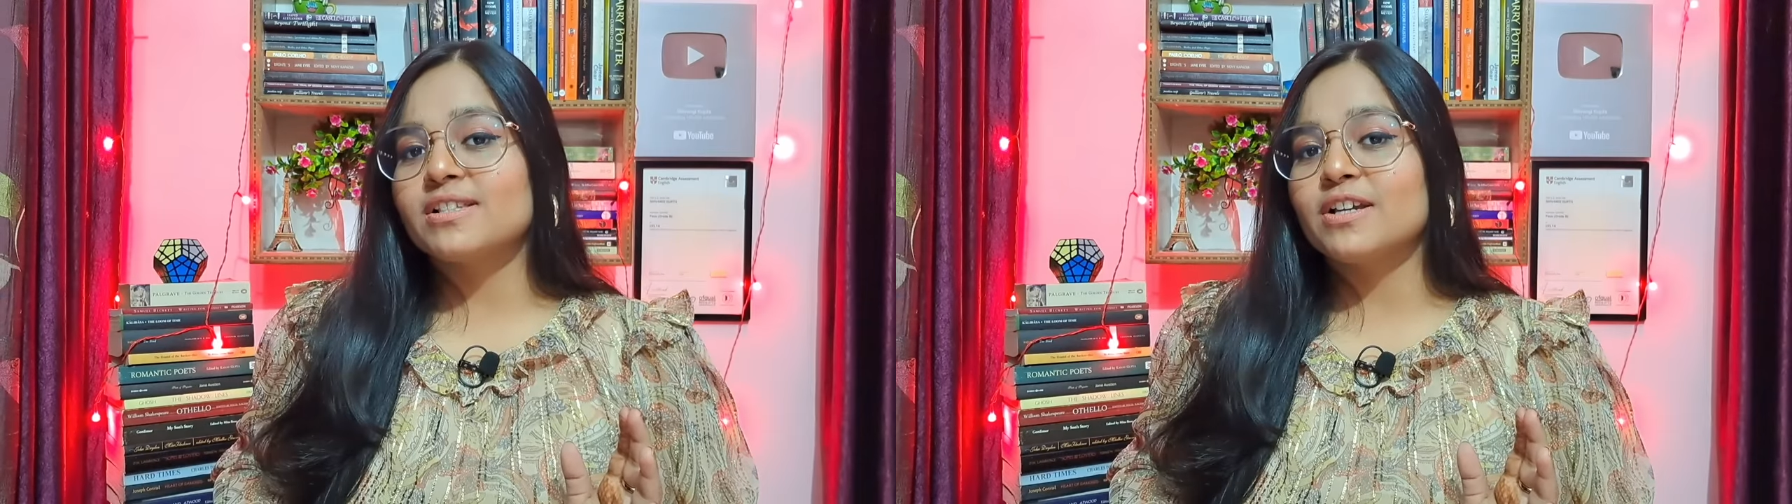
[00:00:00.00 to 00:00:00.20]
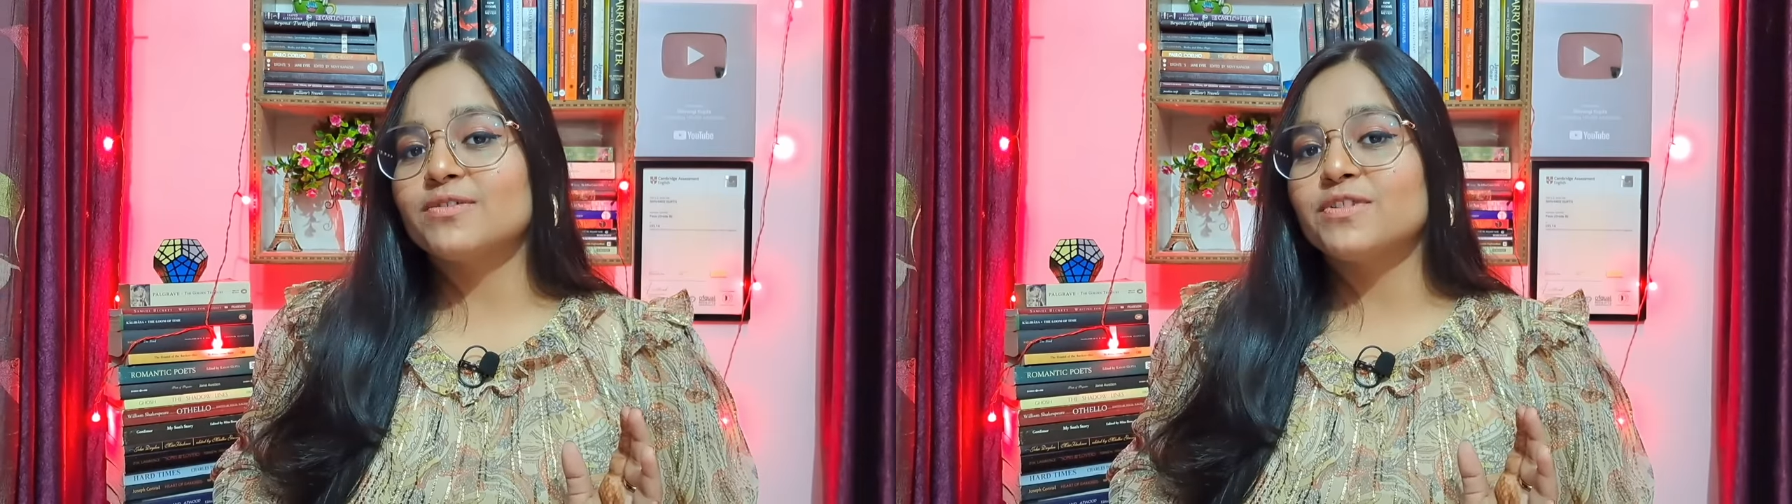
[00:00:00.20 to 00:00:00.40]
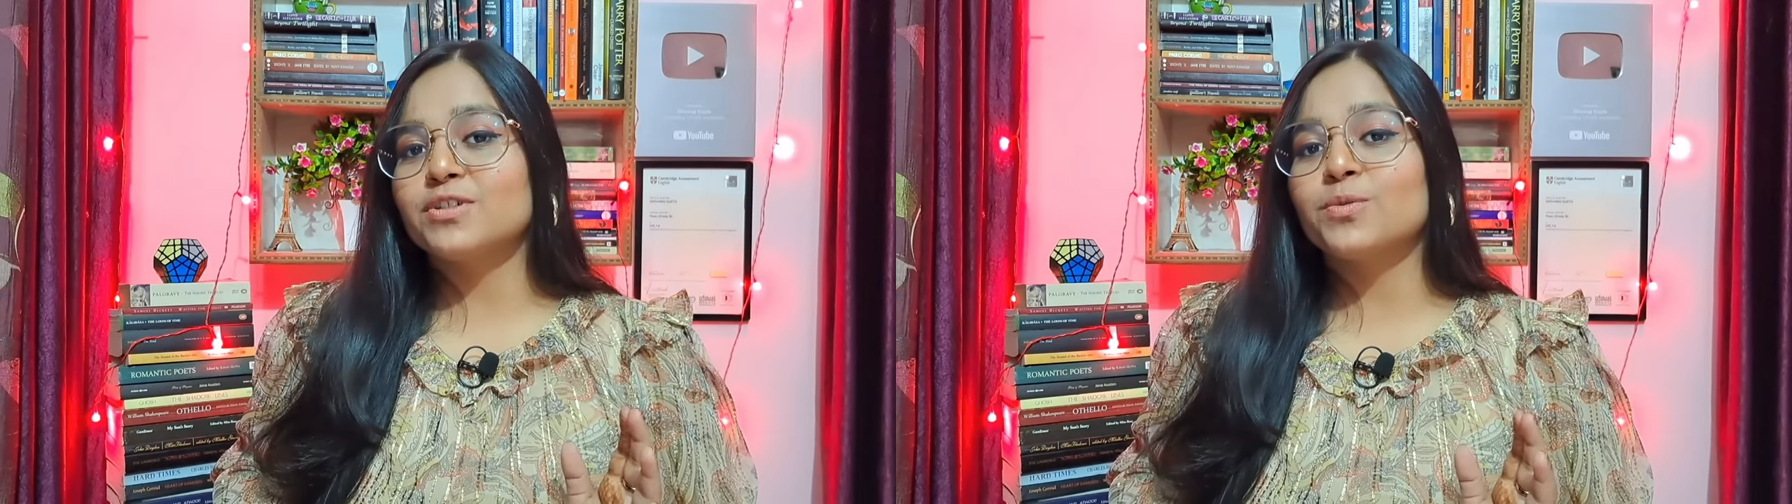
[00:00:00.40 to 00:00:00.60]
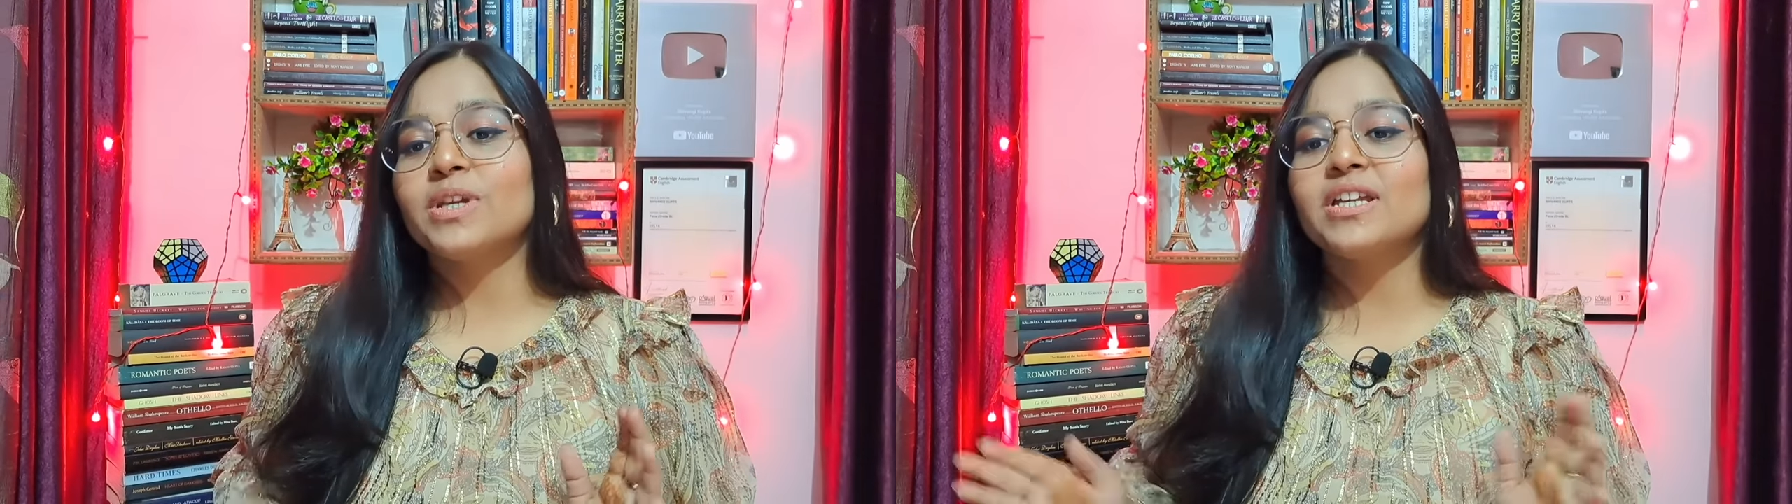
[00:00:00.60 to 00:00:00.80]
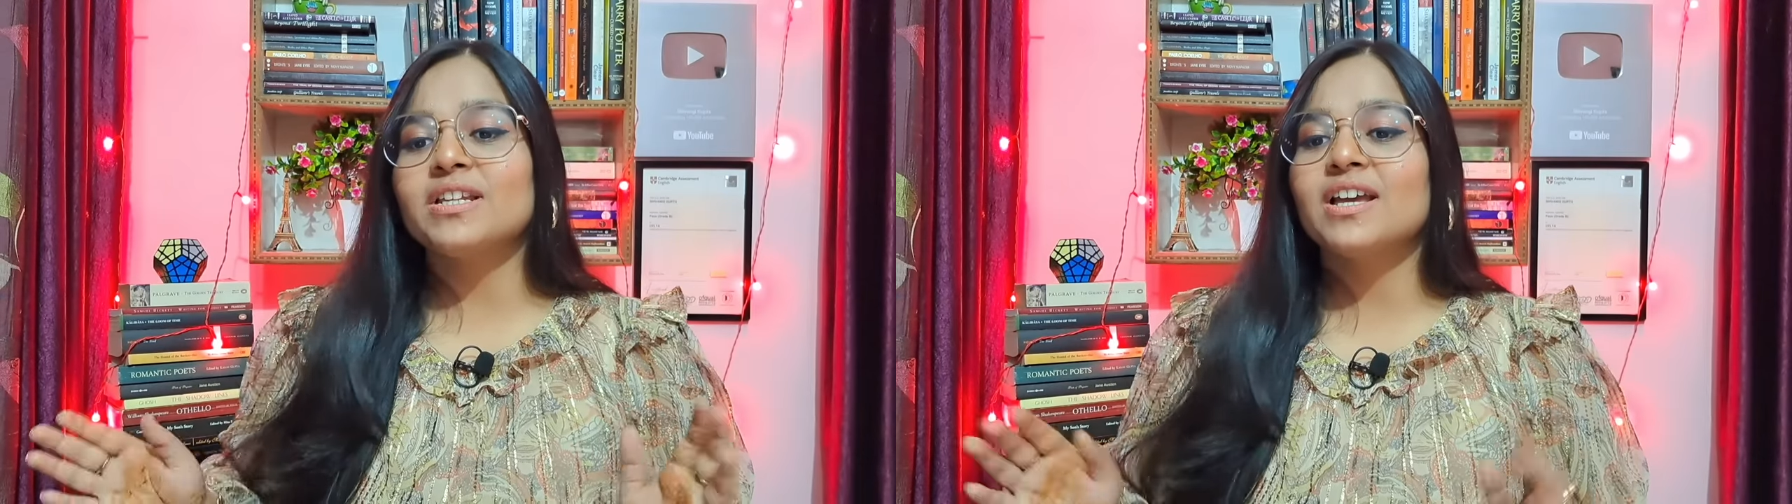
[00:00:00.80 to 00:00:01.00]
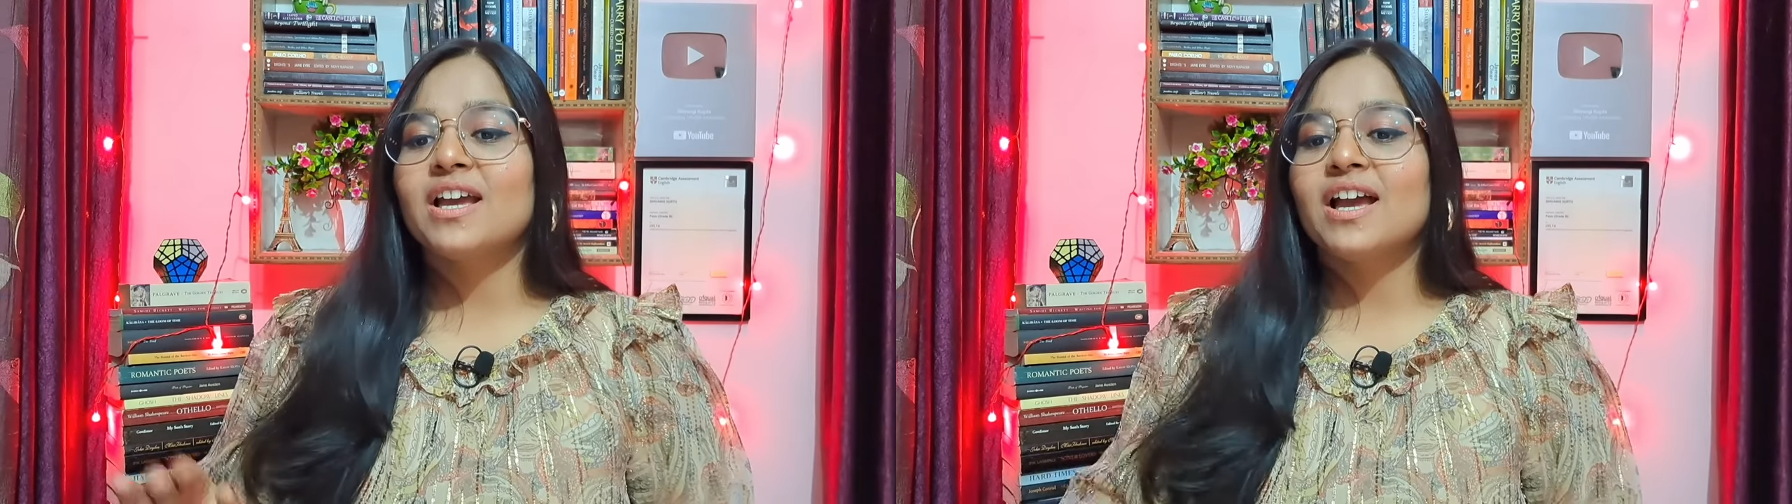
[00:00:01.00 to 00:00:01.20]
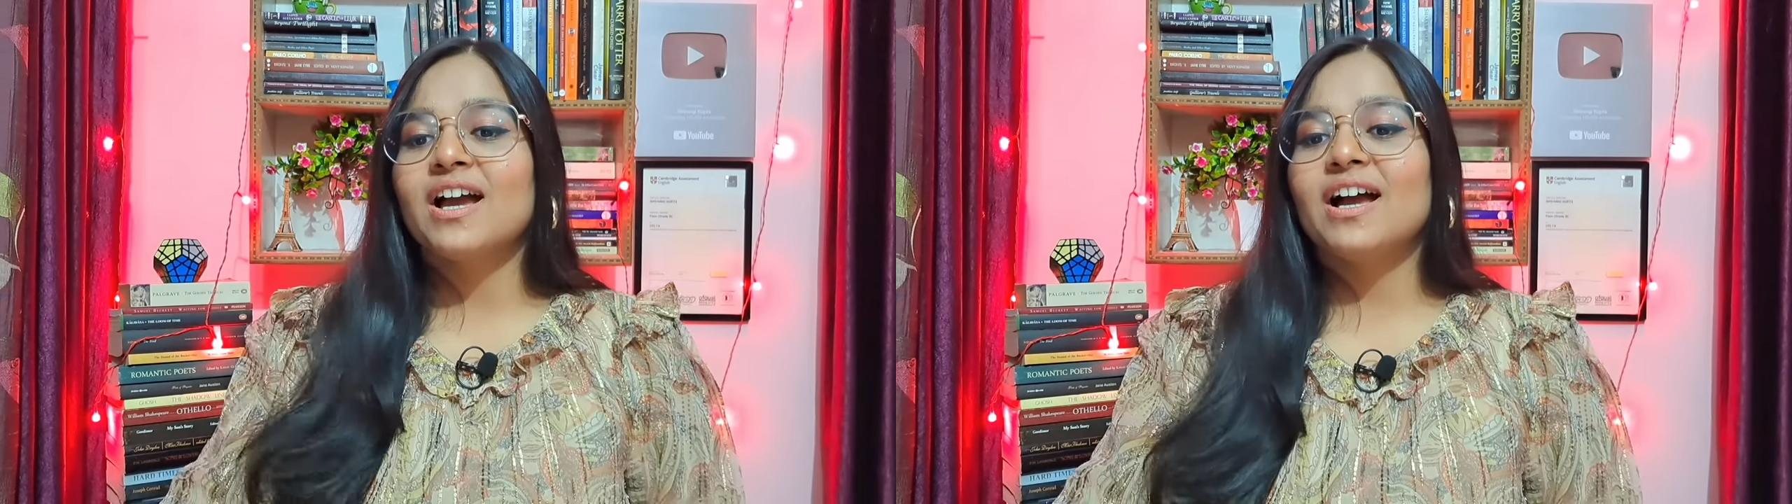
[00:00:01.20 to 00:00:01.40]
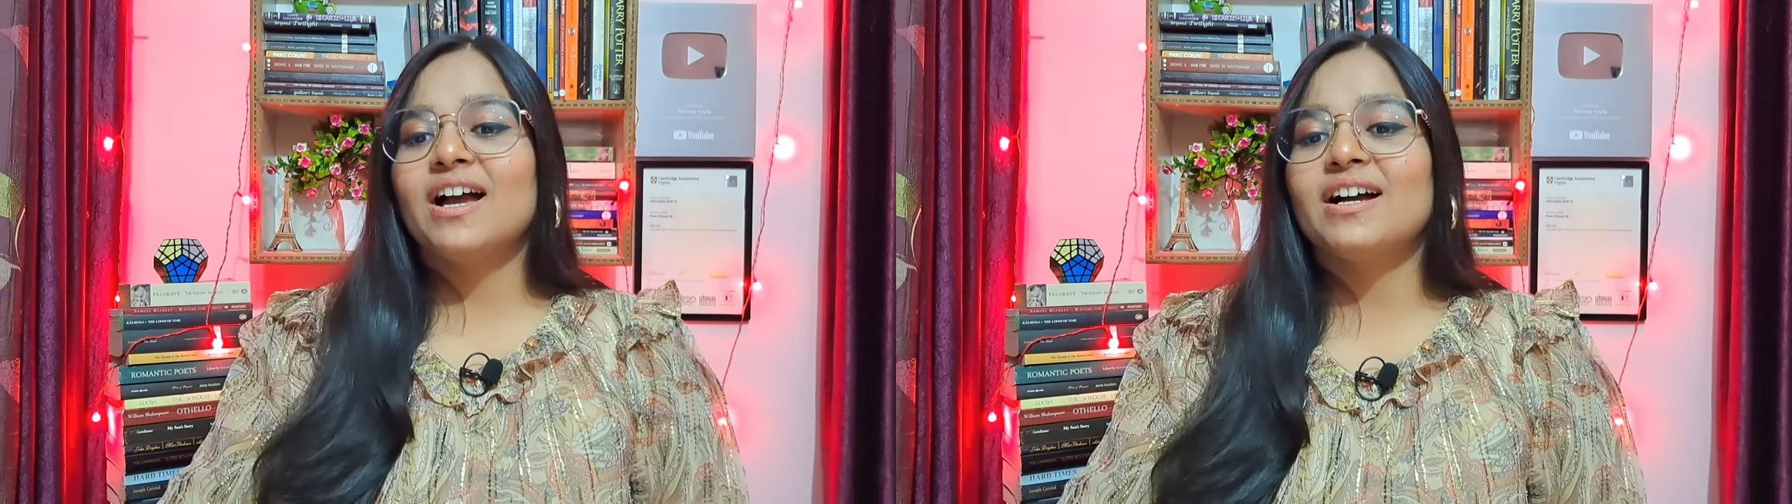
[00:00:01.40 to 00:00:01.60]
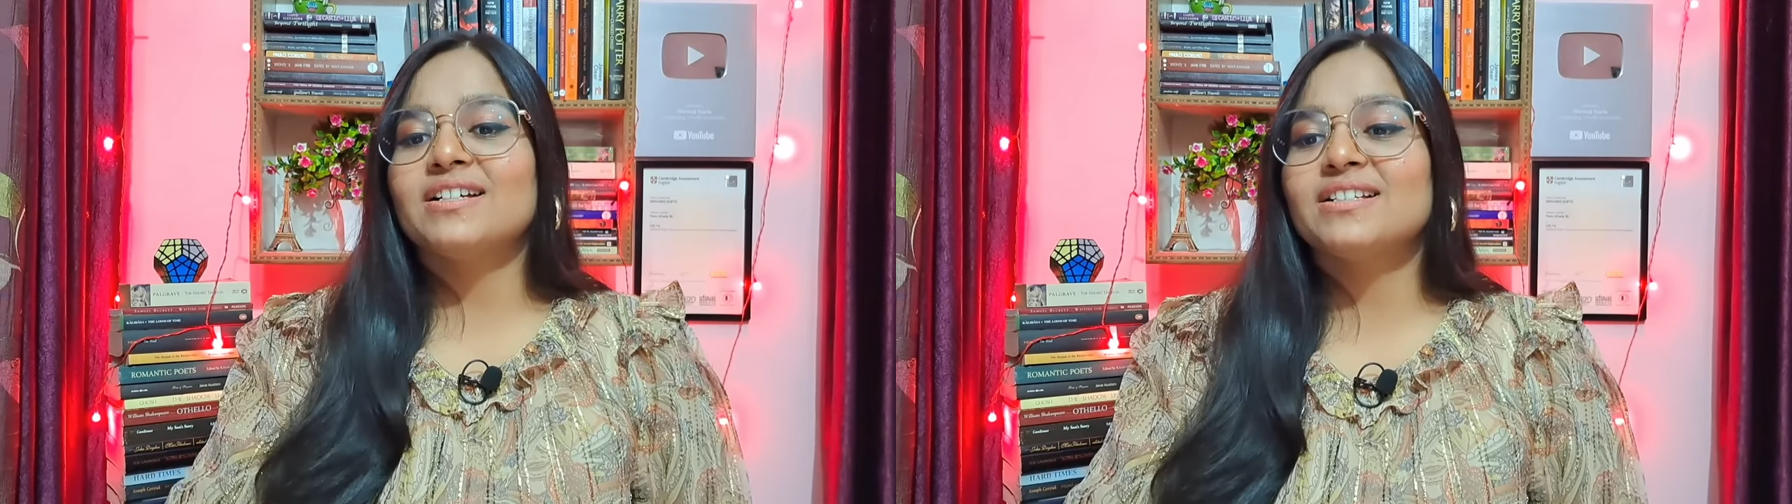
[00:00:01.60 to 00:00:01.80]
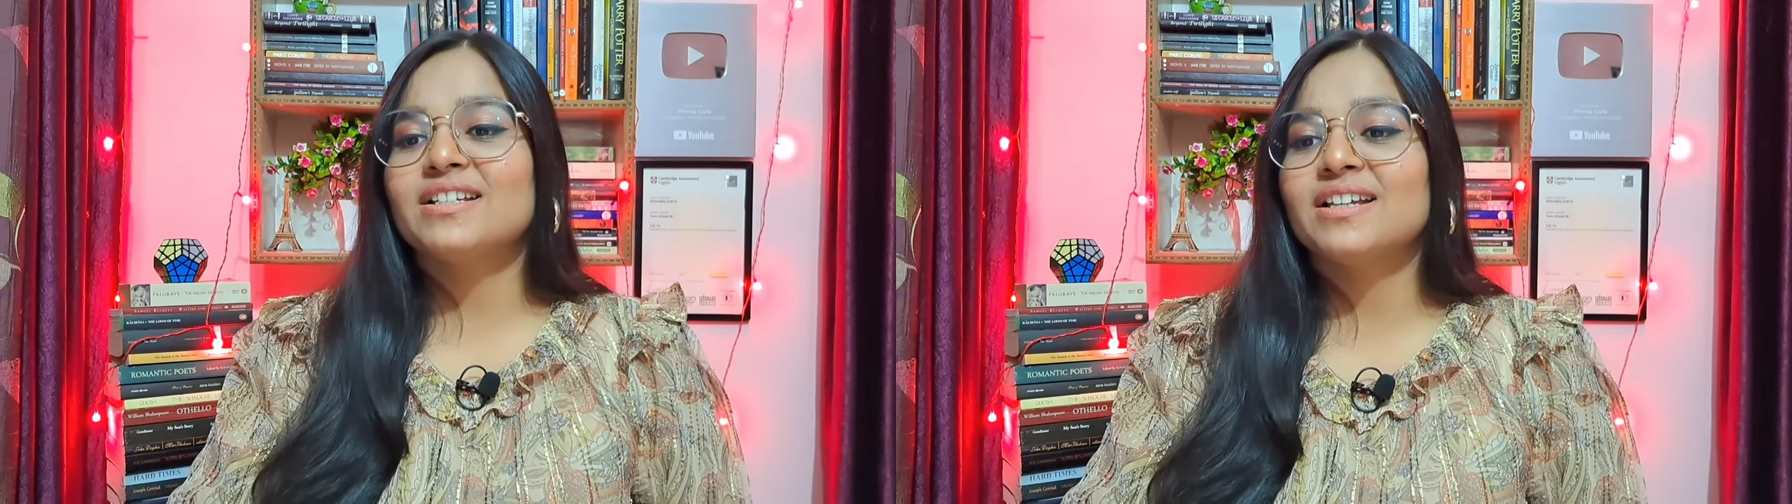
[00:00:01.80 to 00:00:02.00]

side of the screen. And